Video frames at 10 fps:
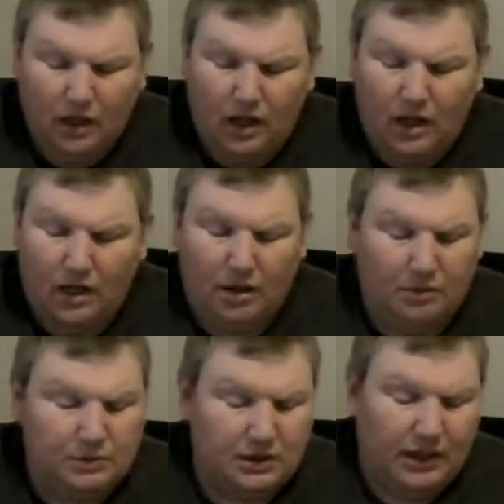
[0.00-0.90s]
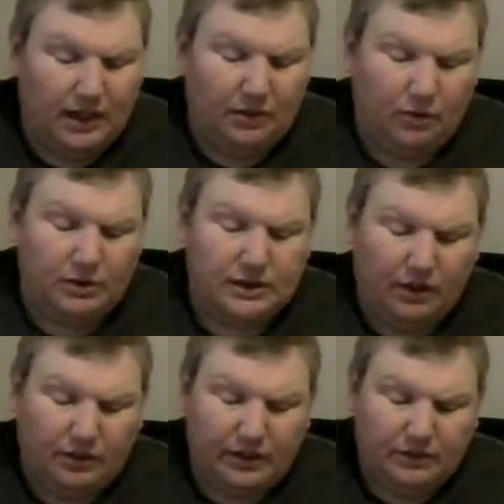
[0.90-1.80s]
Lawrence
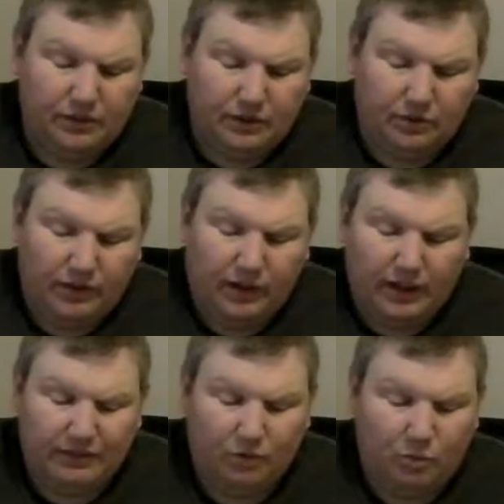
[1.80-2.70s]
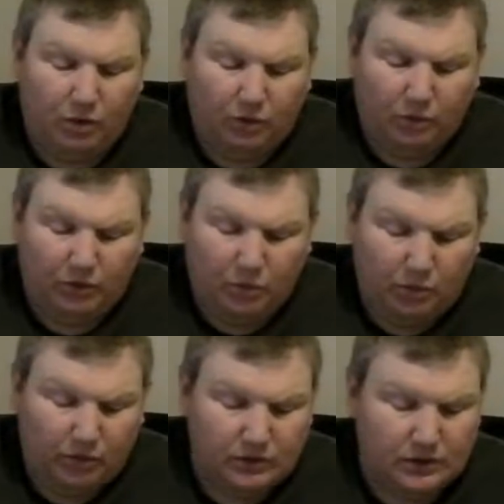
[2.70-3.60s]
Taylor got the victory there. I give it
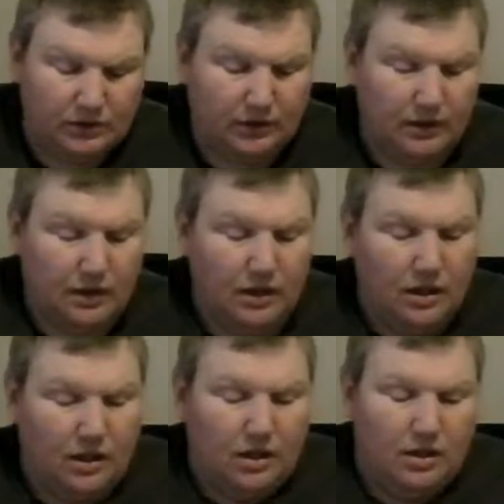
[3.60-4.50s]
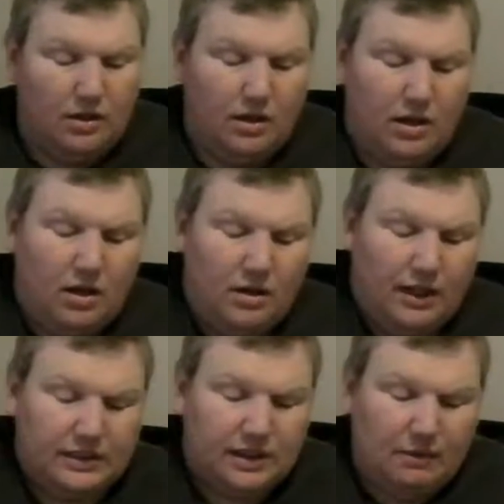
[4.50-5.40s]
1.75.
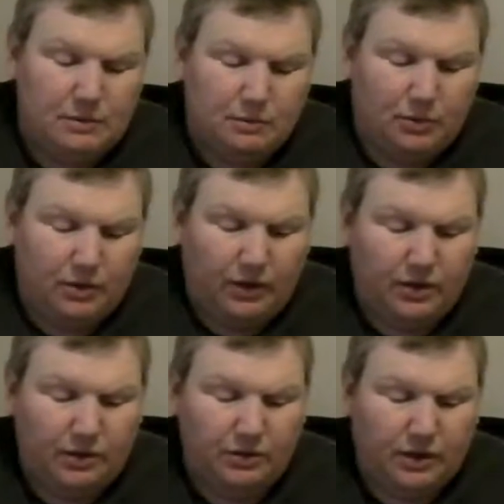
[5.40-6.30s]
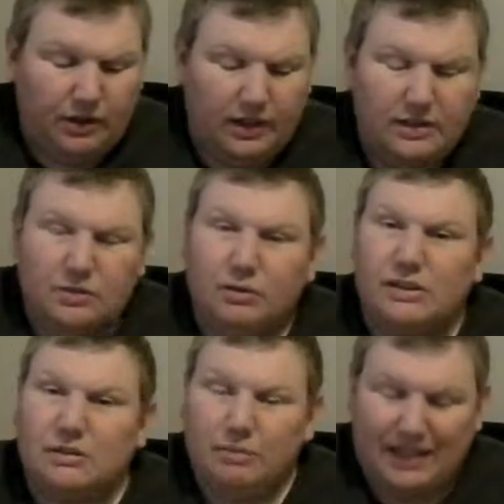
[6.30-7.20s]
Next up, number 32 on the list,
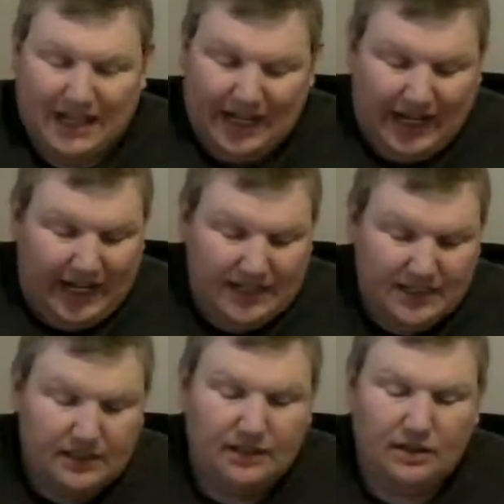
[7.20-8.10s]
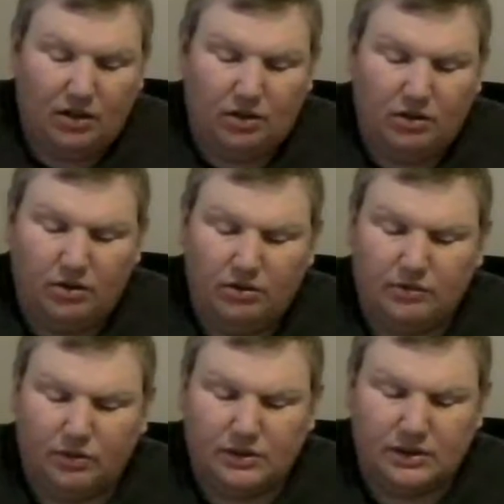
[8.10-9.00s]
WrestleMania 8, Hulk Hogan
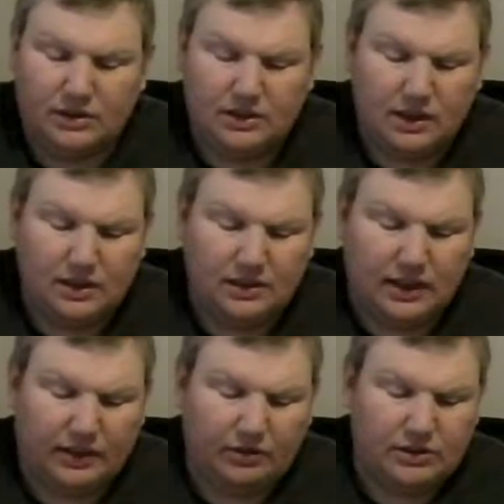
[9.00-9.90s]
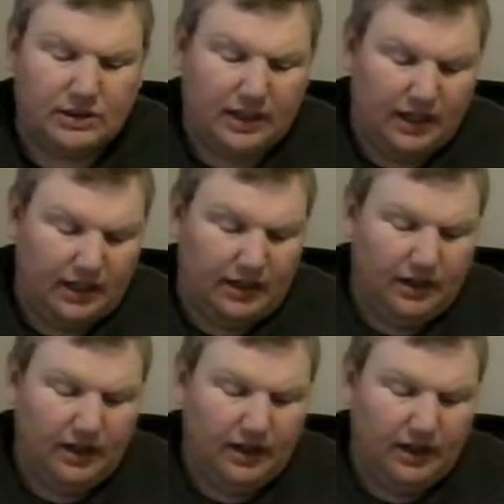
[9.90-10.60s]
versus Psycho Sid.